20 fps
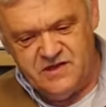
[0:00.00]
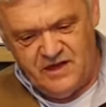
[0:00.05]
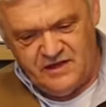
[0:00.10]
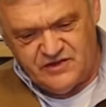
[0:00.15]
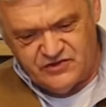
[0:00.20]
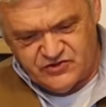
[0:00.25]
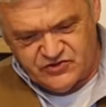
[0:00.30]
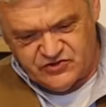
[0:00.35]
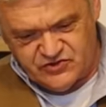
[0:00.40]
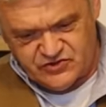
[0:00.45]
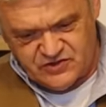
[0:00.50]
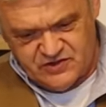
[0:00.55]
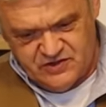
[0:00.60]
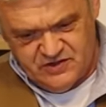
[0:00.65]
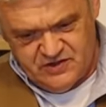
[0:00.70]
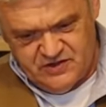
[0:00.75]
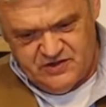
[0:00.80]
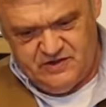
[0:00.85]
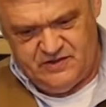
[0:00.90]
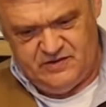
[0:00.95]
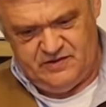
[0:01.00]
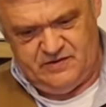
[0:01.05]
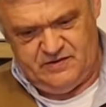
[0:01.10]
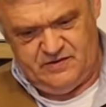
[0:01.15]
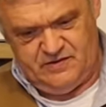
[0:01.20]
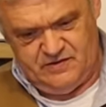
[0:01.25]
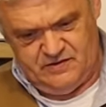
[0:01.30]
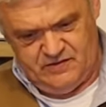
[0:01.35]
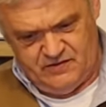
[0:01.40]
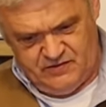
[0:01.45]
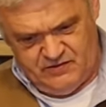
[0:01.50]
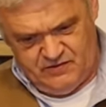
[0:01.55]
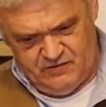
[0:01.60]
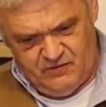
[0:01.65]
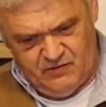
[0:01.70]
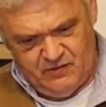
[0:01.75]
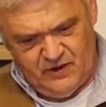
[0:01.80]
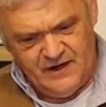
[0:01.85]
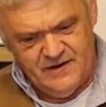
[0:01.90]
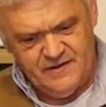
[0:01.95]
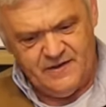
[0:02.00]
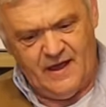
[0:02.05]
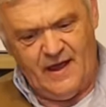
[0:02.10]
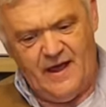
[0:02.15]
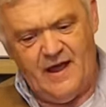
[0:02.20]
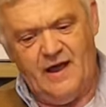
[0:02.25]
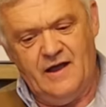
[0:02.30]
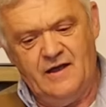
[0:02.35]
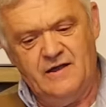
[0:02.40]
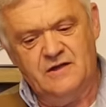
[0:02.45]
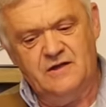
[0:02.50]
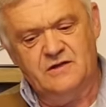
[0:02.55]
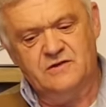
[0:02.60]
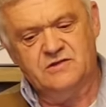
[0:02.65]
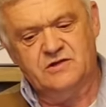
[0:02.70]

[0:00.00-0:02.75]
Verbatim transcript: this right there.